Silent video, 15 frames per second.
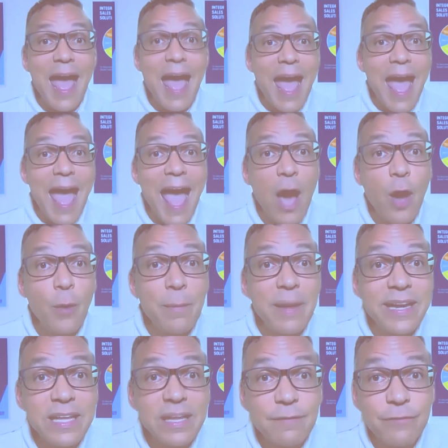how
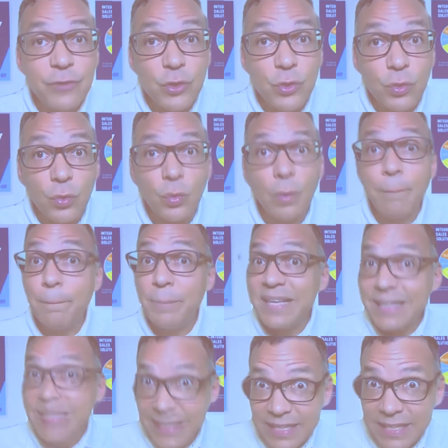many of you
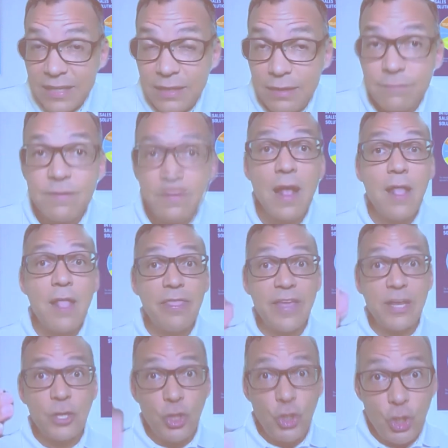believe
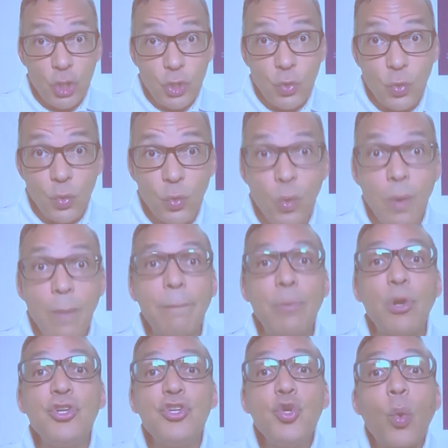that you
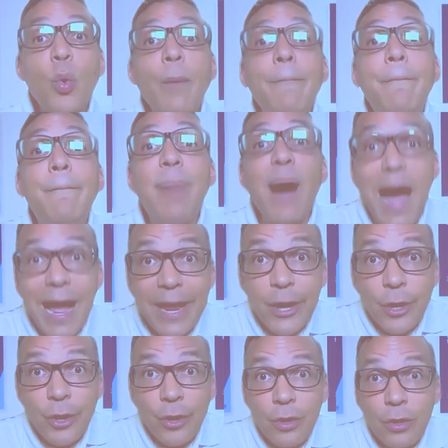put your
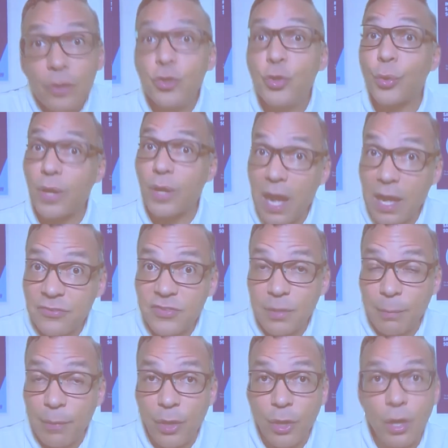buyer, your
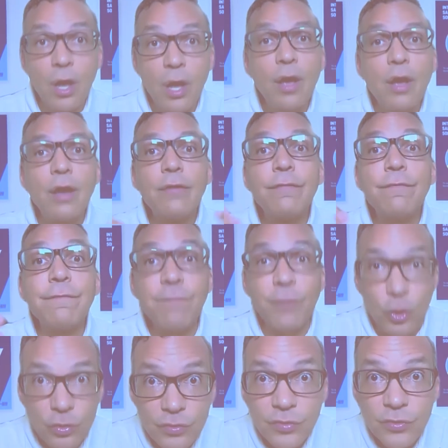customer,
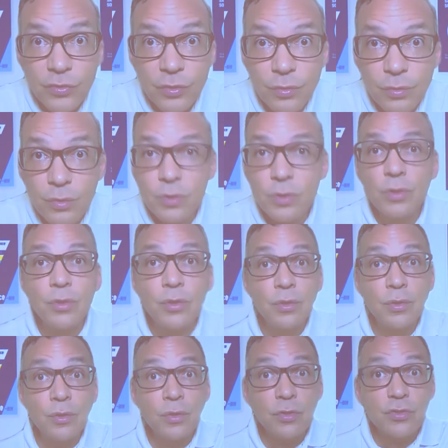first?
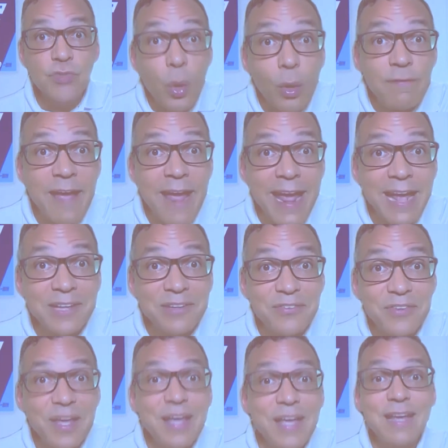Show of hands,
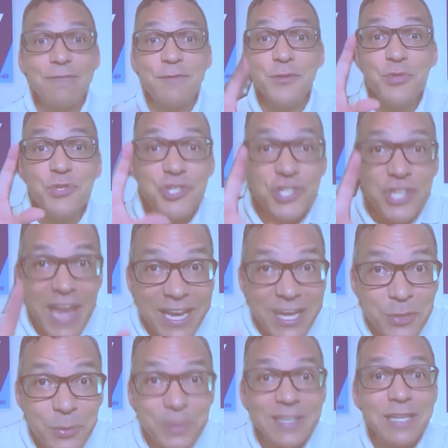if you
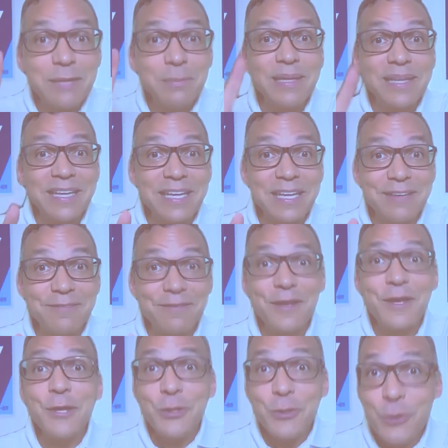genuinely believe
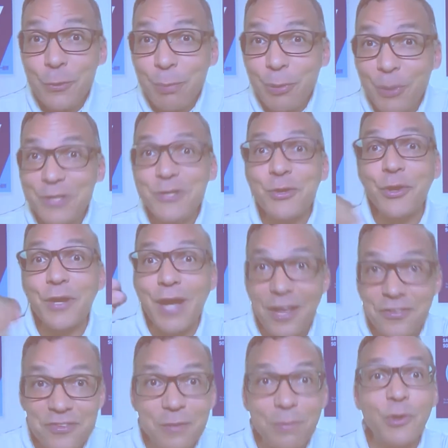you put your
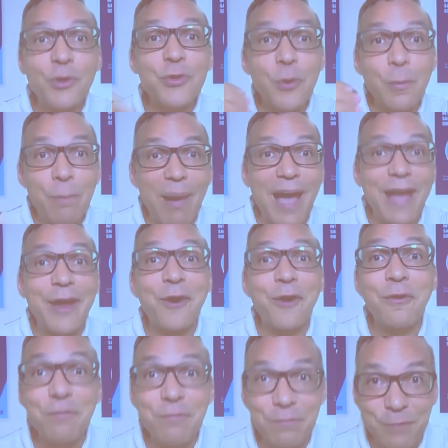customer, your
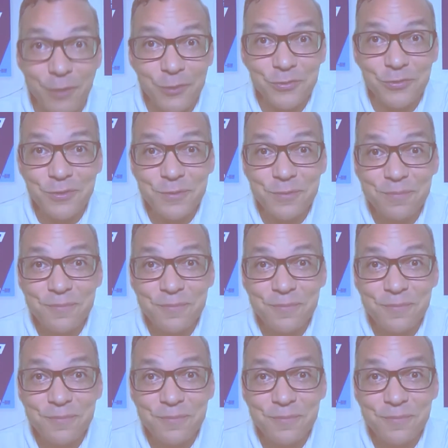buyer, first.